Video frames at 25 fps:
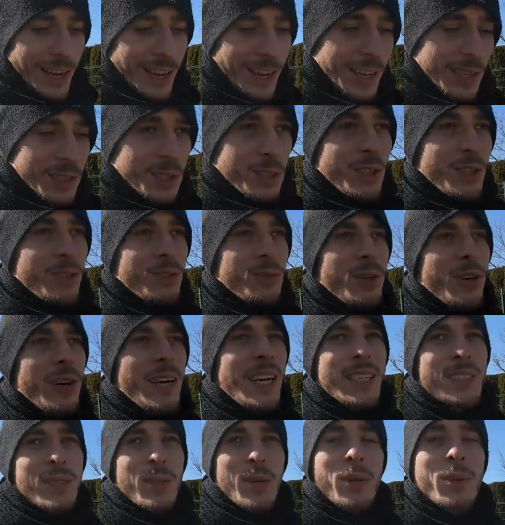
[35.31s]
Uh, to a
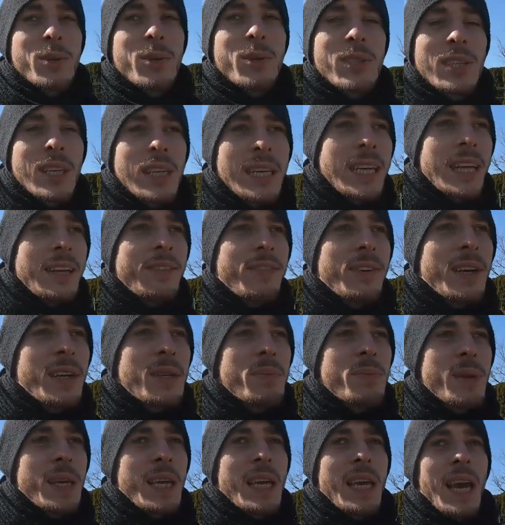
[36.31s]
degree, it's also
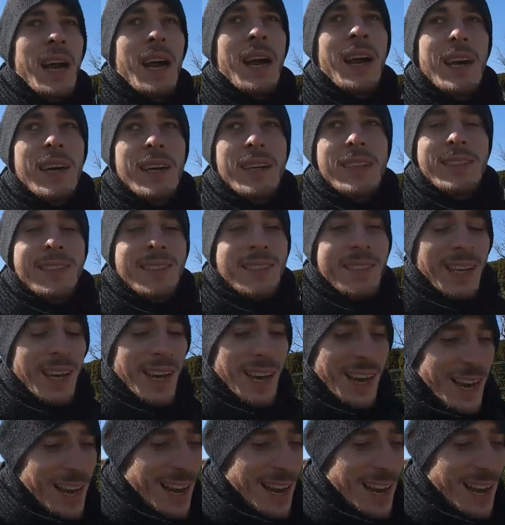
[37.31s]
significant because